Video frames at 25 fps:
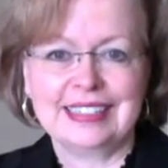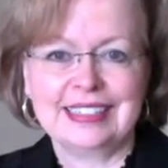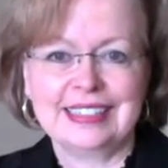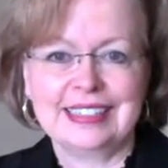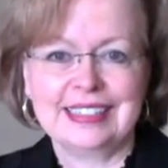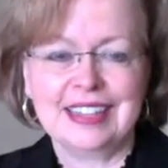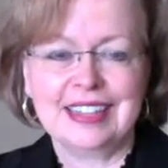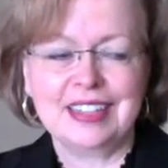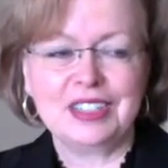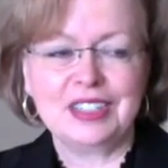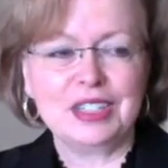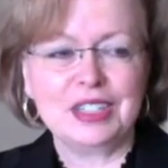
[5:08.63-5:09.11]

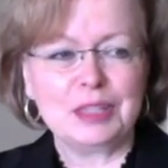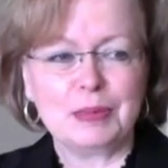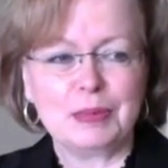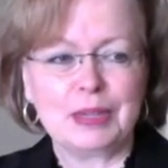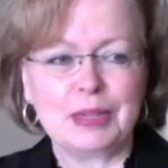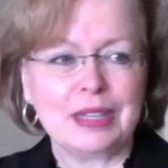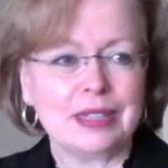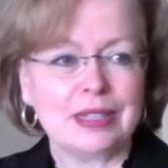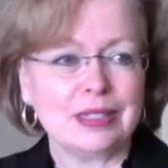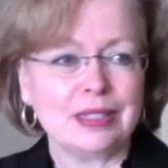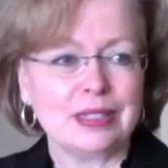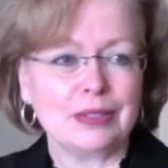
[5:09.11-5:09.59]
Not just
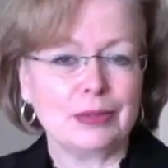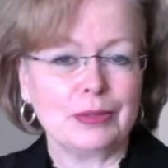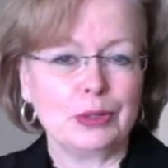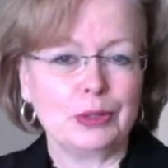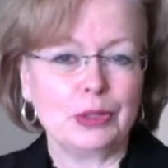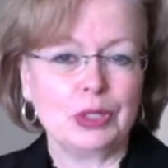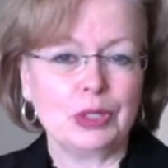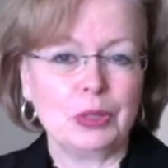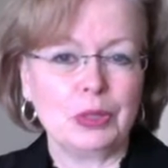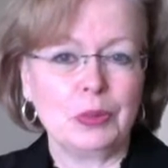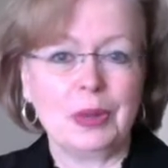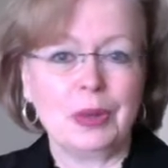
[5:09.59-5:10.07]
because of who
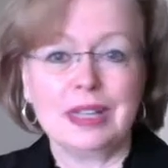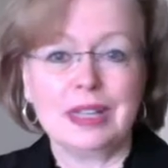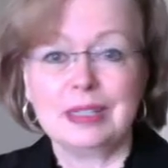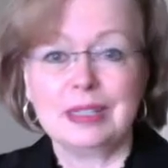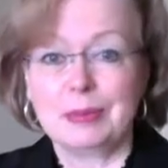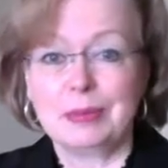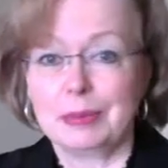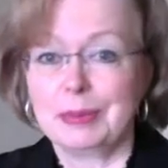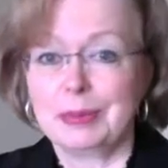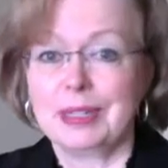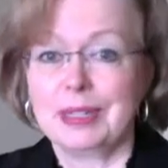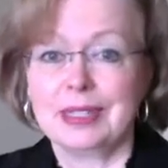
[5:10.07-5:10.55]
she
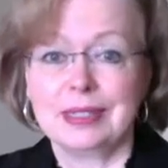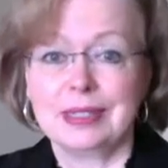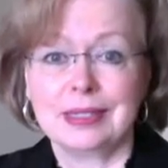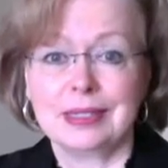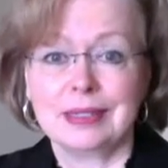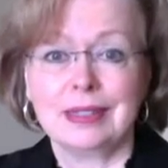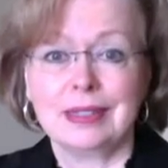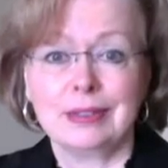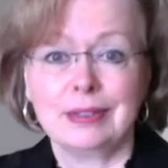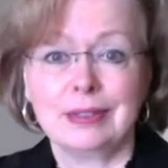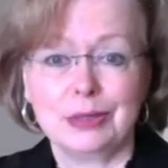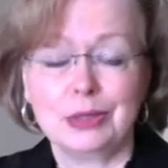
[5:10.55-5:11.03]
was, but
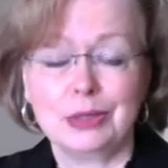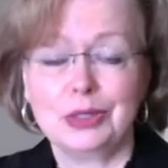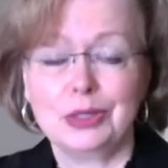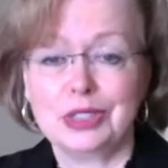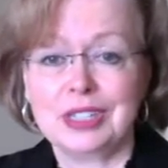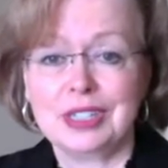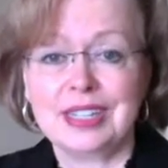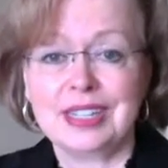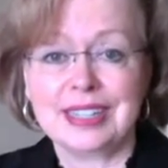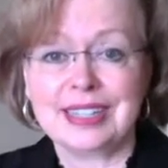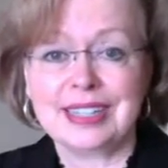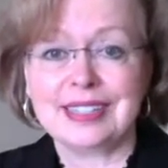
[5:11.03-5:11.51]
because of who
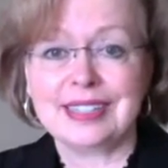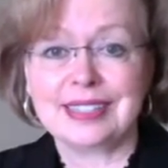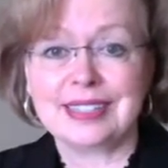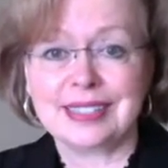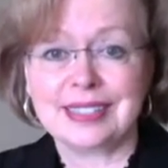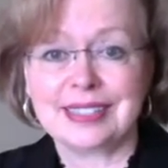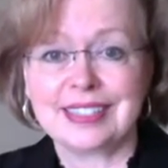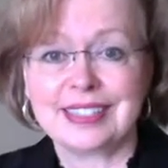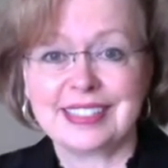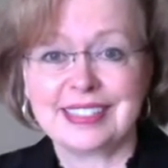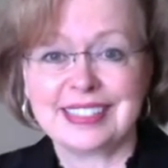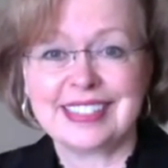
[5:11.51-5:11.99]
she
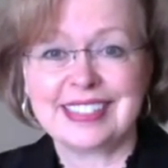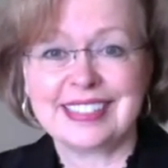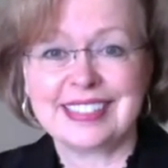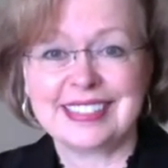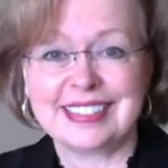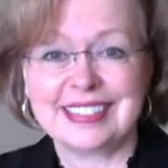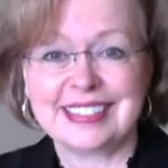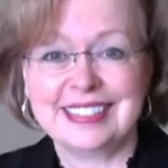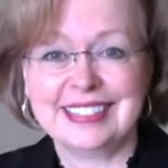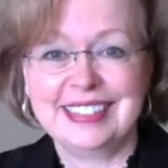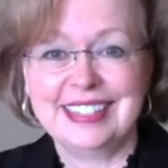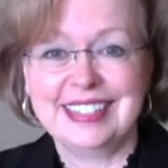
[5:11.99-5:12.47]
is
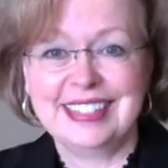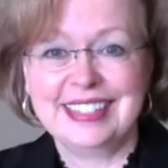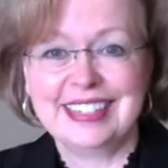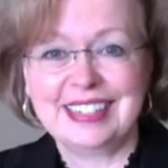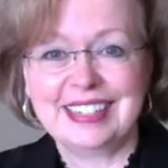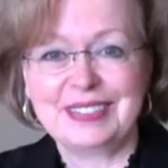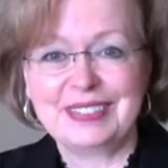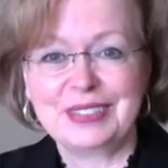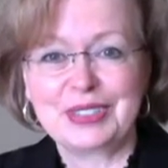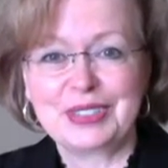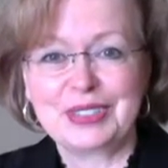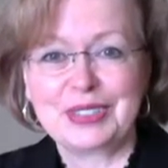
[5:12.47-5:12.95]
still.
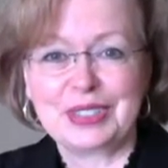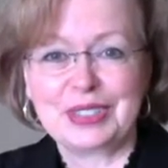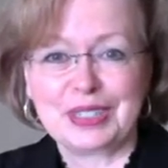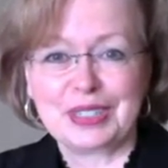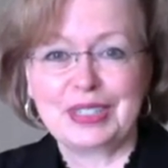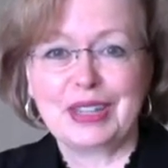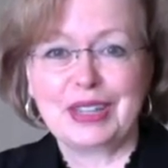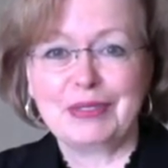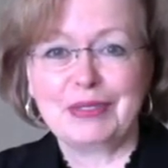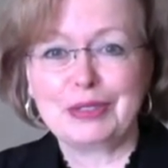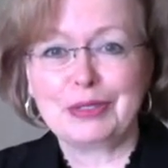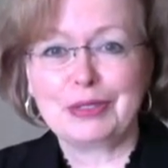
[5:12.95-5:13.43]
I've learned to
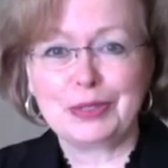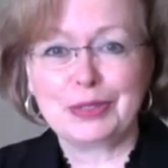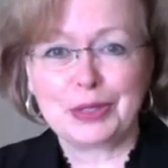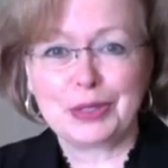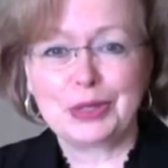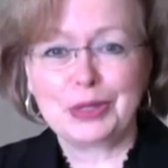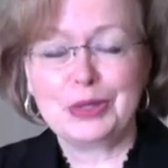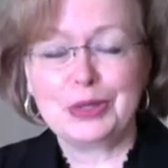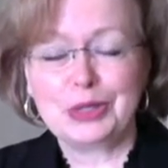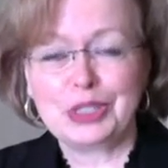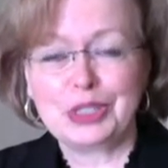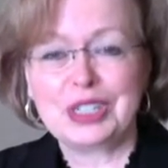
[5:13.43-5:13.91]
love her for
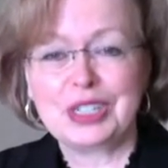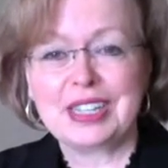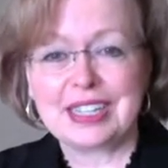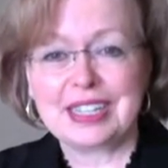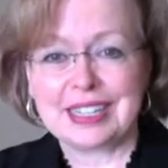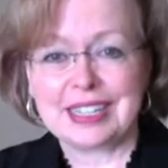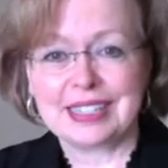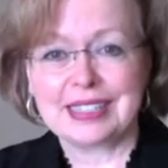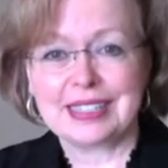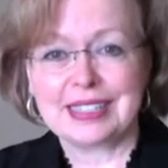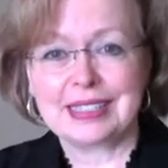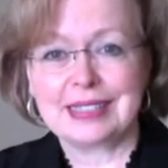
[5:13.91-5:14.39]
who she
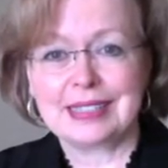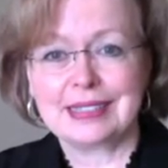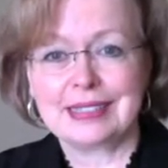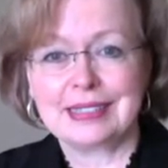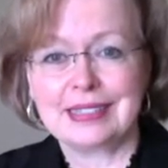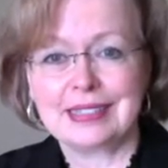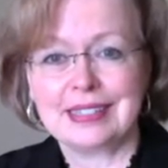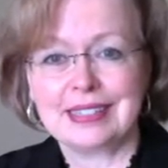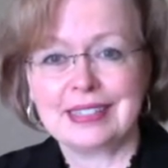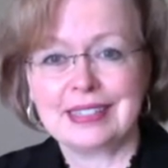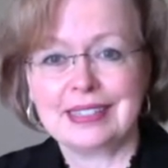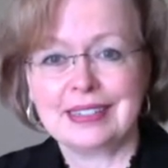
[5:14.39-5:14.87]
is,
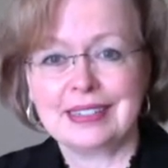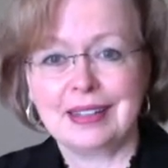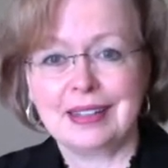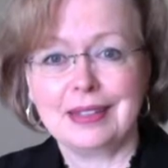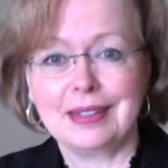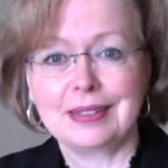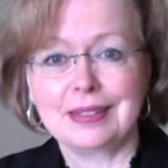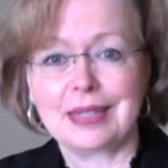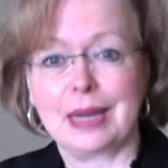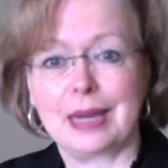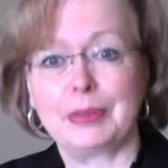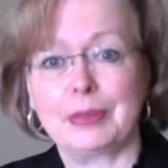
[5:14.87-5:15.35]

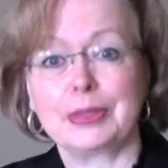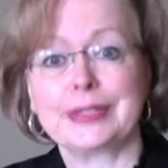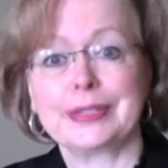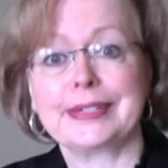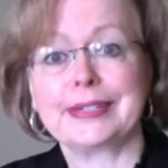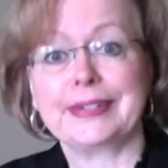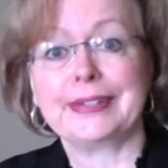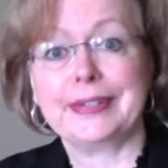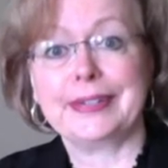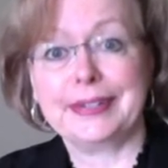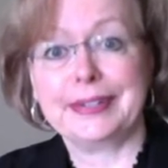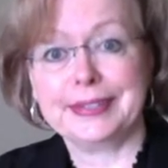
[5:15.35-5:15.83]
Alzheimer's
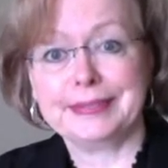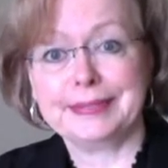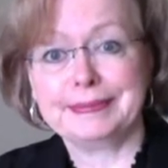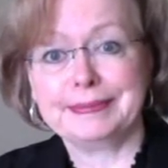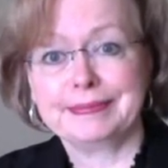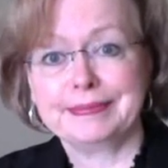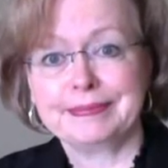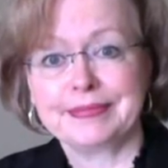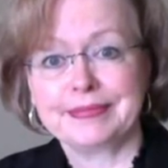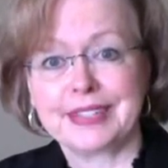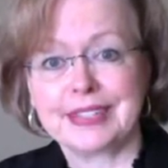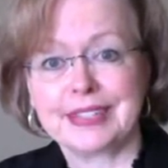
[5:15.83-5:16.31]
and all.
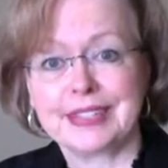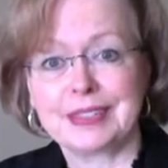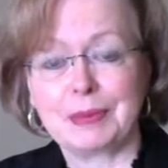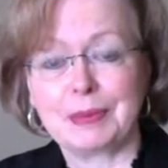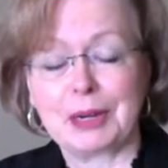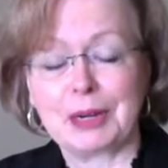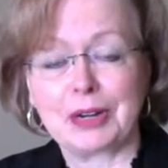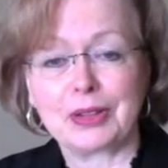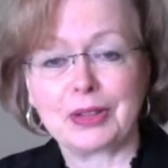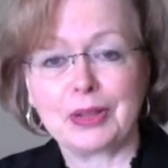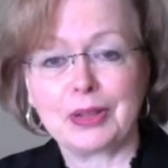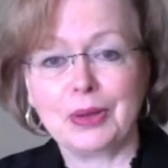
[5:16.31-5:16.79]
It's
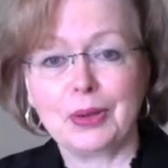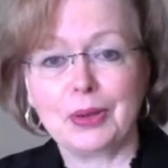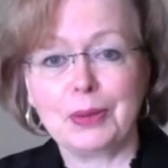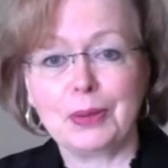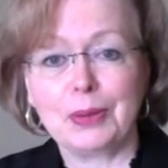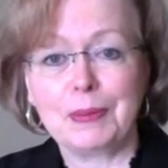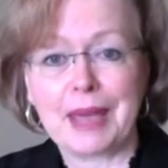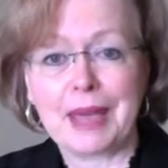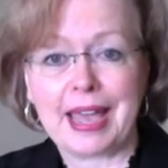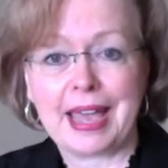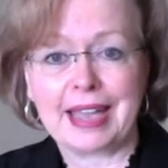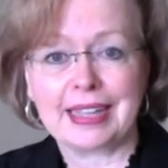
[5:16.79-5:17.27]
part of the
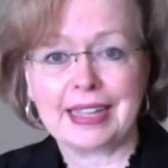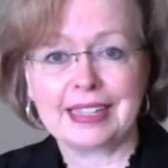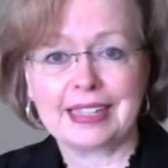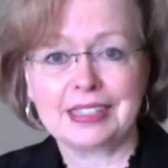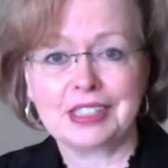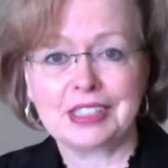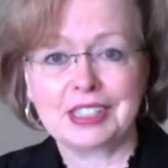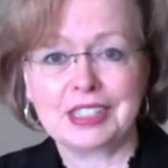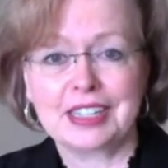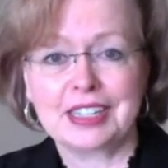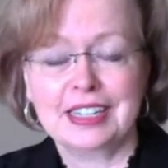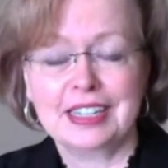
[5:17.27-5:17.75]
whole package.